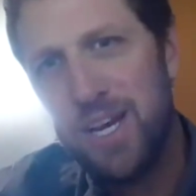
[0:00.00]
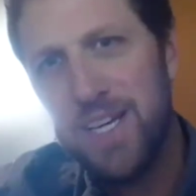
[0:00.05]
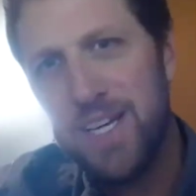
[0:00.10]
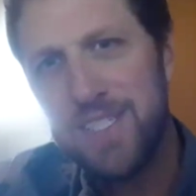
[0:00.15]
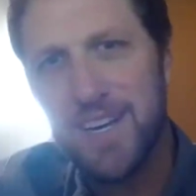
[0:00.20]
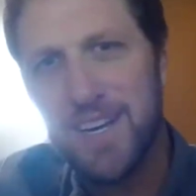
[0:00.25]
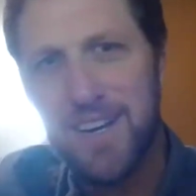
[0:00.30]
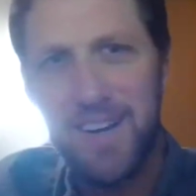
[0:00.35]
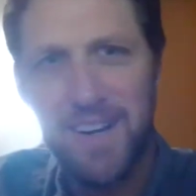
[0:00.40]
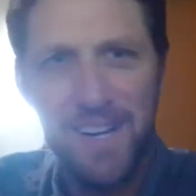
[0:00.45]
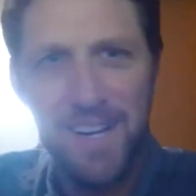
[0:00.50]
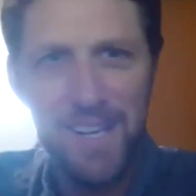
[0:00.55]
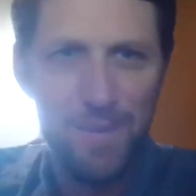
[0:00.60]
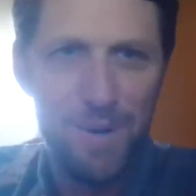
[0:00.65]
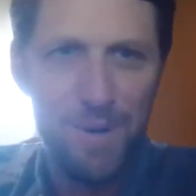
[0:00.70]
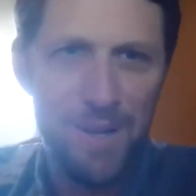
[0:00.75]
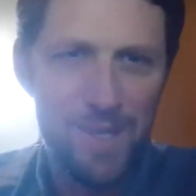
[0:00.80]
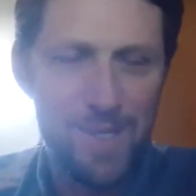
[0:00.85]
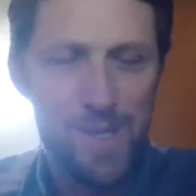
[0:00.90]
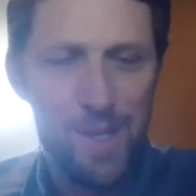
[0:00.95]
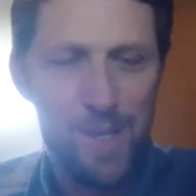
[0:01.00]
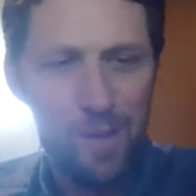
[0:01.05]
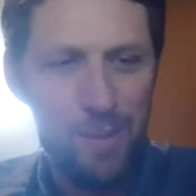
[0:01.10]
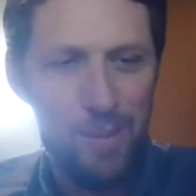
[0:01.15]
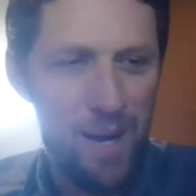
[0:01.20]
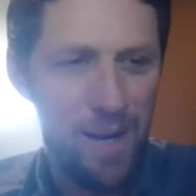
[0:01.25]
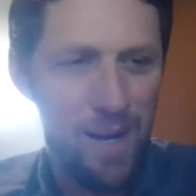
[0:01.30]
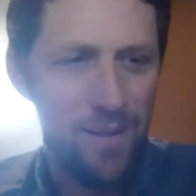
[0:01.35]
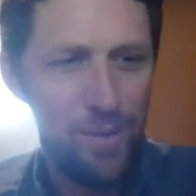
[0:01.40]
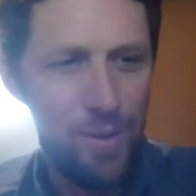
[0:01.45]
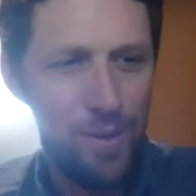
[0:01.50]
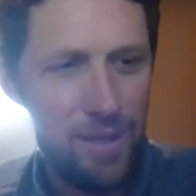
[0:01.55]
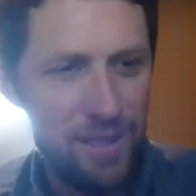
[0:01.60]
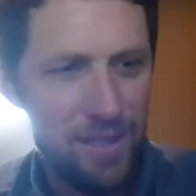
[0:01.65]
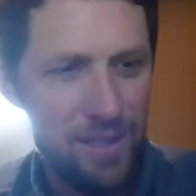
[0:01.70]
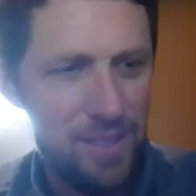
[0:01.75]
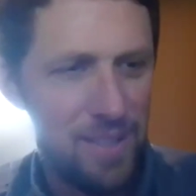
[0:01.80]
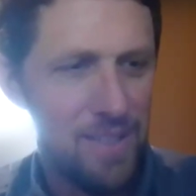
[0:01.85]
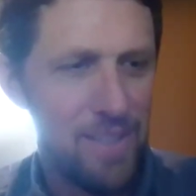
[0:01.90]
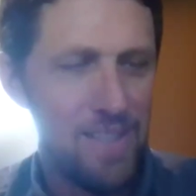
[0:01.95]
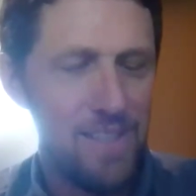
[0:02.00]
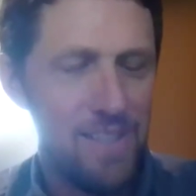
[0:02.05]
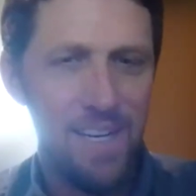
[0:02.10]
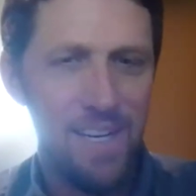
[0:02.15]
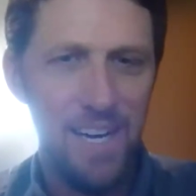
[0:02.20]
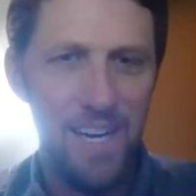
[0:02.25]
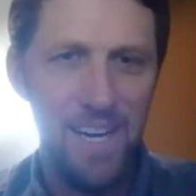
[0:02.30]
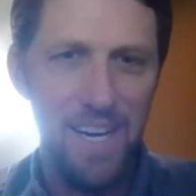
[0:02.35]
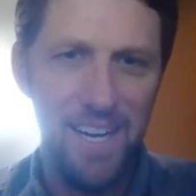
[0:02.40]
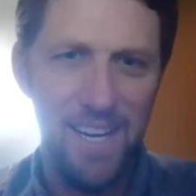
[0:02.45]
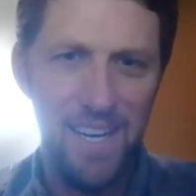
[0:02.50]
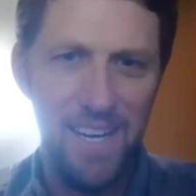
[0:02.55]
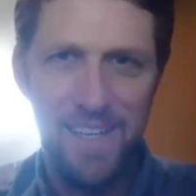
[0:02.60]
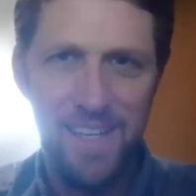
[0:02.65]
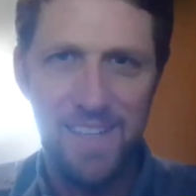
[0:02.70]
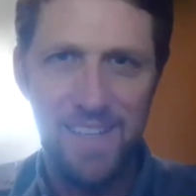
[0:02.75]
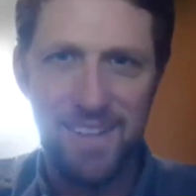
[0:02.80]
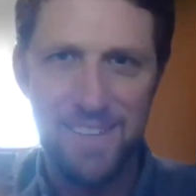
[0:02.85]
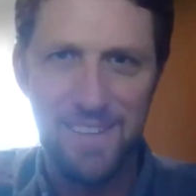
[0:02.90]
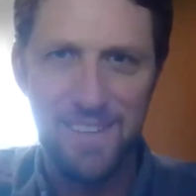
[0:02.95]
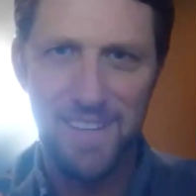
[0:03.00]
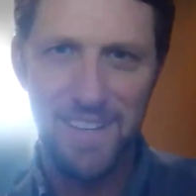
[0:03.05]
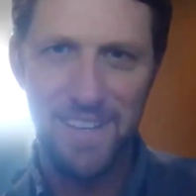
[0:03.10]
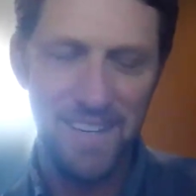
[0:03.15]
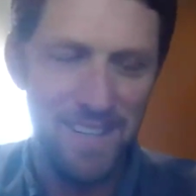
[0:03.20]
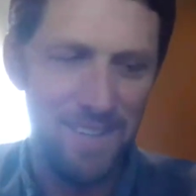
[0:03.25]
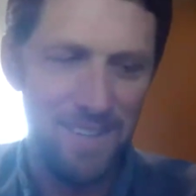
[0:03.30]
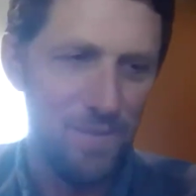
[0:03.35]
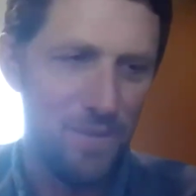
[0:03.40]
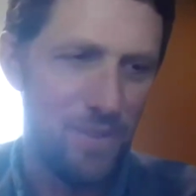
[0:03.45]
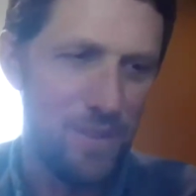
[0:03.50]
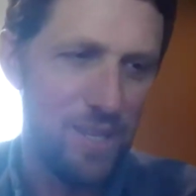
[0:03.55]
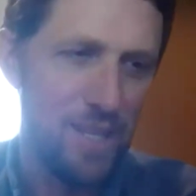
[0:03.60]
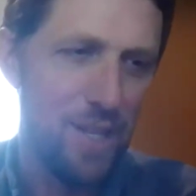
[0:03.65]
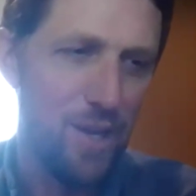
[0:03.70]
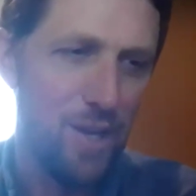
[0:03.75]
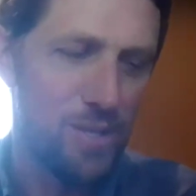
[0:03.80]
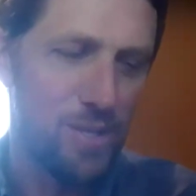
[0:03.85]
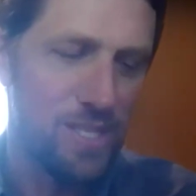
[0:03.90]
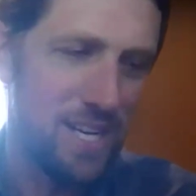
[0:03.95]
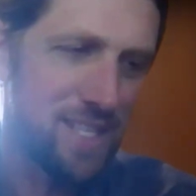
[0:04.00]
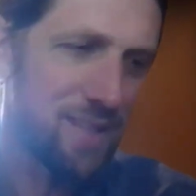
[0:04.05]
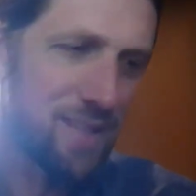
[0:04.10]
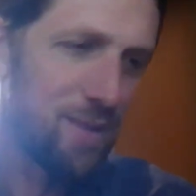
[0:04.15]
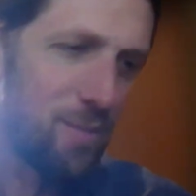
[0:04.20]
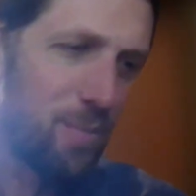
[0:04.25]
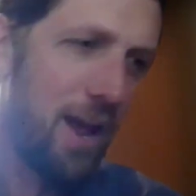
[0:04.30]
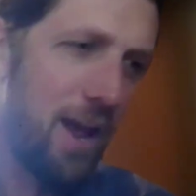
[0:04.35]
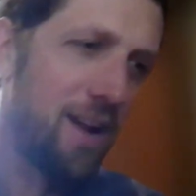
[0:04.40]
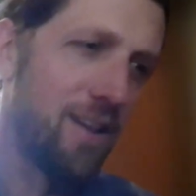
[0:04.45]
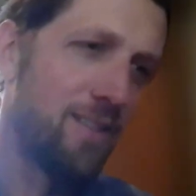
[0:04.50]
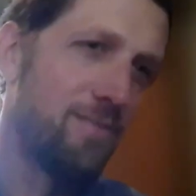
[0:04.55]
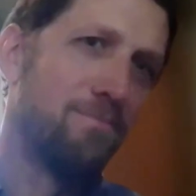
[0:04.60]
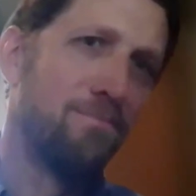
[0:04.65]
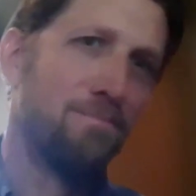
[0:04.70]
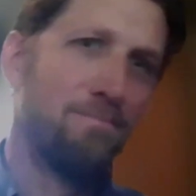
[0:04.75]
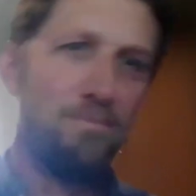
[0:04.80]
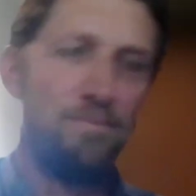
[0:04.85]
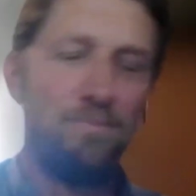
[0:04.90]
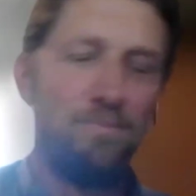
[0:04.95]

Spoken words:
just underneath where the solar panel will, the lowest edge of the panel.